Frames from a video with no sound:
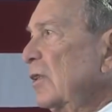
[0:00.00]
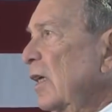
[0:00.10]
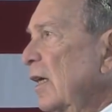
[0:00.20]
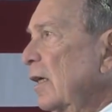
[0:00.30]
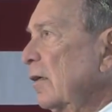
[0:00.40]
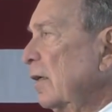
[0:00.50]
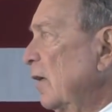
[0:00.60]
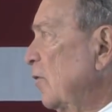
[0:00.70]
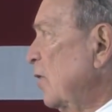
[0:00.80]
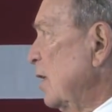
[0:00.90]
denier
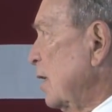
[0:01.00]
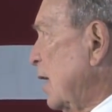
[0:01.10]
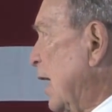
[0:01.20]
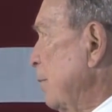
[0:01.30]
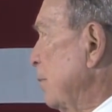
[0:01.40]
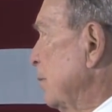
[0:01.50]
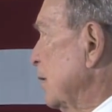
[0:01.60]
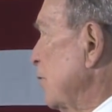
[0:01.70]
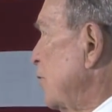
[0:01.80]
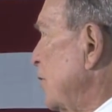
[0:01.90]
is
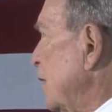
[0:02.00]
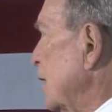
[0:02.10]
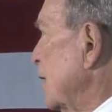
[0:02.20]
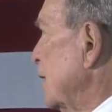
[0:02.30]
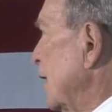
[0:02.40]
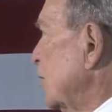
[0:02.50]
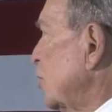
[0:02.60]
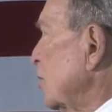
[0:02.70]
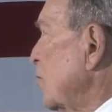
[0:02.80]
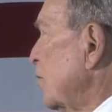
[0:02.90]
incapable of seeing the
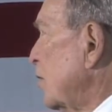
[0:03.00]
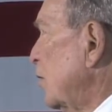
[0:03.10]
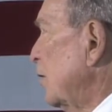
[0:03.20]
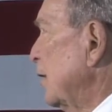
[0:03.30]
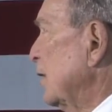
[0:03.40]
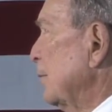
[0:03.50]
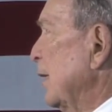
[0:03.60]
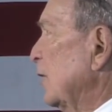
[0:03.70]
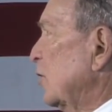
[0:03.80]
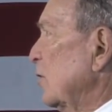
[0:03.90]
national security
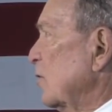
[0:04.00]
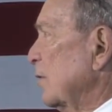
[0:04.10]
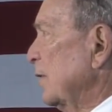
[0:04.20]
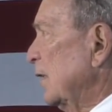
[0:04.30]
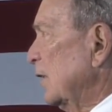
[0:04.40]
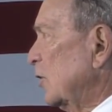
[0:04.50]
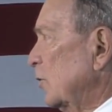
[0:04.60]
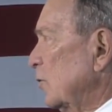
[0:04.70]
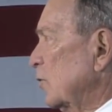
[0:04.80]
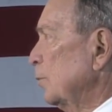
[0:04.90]
dimensions of the
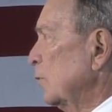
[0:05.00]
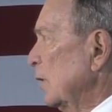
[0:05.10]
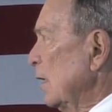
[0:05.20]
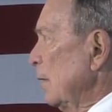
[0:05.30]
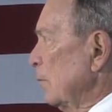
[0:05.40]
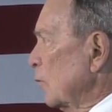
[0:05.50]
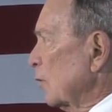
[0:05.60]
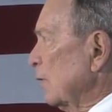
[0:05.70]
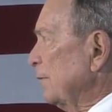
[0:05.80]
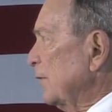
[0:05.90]
issues
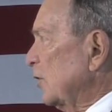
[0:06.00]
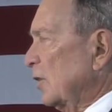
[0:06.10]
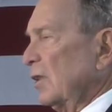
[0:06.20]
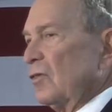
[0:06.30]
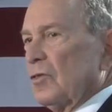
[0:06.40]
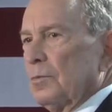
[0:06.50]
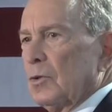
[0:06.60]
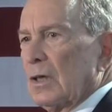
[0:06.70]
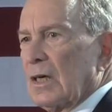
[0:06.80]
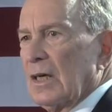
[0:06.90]
more refugees,
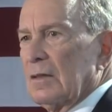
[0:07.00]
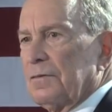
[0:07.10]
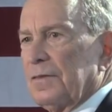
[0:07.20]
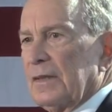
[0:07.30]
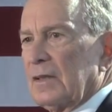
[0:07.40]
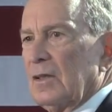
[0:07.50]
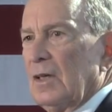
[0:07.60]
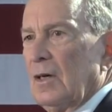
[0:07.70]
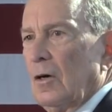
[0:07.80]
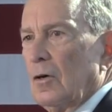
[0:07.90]
more conflict,
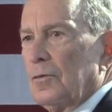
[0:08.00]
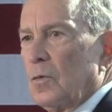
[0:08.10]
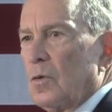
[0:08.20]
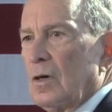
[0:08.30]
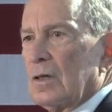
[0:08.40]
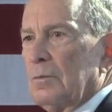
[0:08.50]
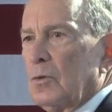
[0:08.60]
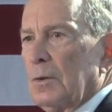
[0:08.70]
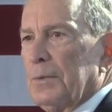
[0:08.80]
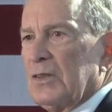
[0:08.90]
over water,
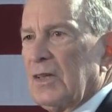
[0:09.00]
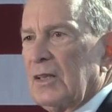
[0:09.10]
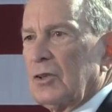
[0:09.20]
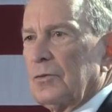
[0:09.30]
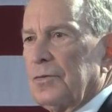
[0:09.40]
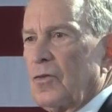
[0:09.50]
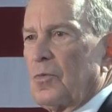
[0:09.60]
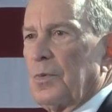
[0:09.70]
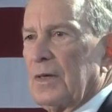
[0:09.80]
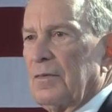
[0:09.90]
more potential for
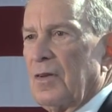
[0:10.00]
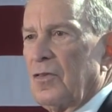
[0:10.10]
spread of